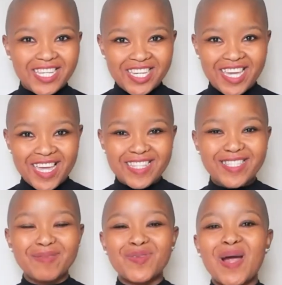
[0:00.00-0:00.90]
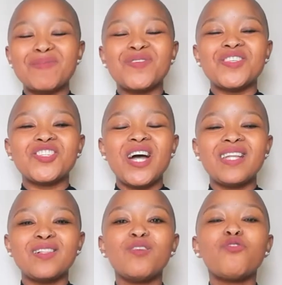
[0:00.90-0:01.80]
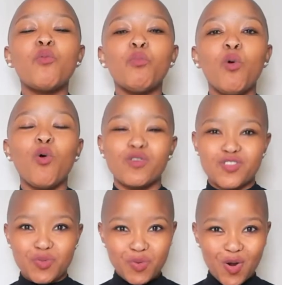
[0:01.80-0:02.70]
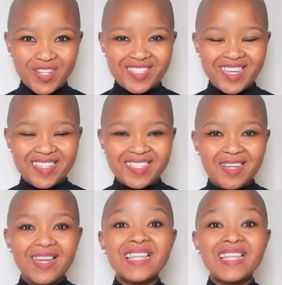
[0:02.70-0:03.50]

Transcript: share and subscribe to this channel for more awesome content.